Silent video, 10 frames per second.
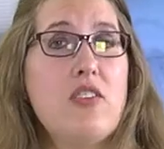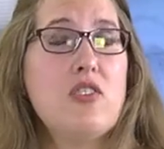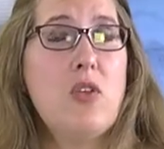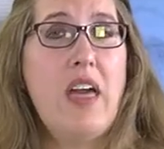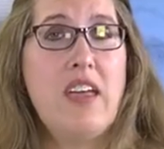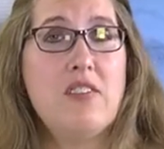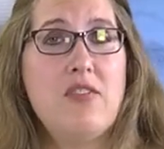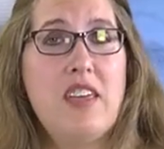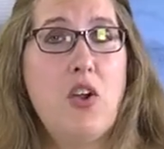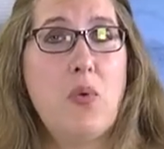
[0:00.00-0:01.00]
Council at
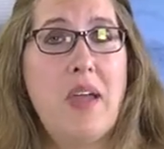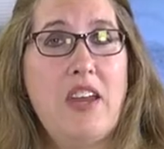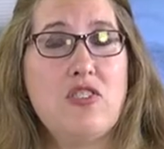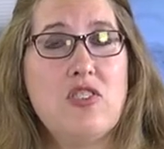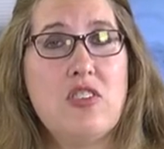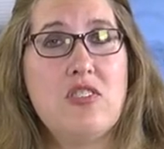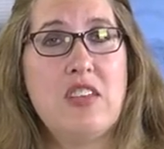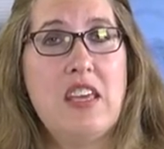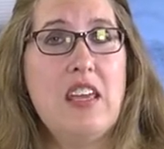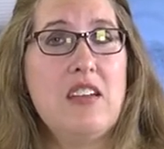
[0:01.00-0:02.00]

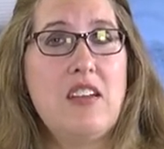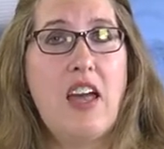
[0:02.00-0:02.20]
vohc.org.